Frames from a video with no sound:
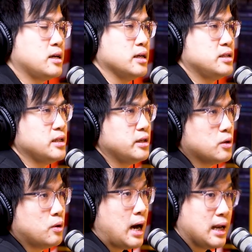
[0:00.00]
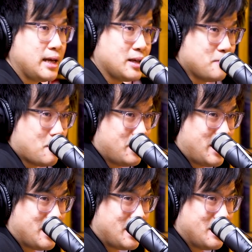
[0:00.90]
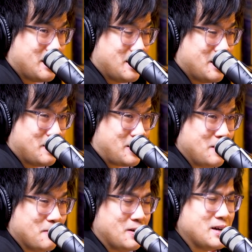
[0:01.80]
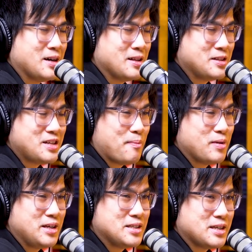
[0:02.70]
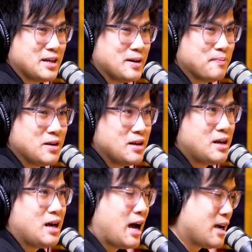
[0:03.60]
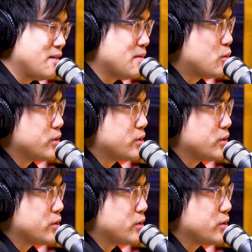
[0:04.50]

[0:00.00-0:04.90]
TNT Co. I like remember that the Japanese I can't remember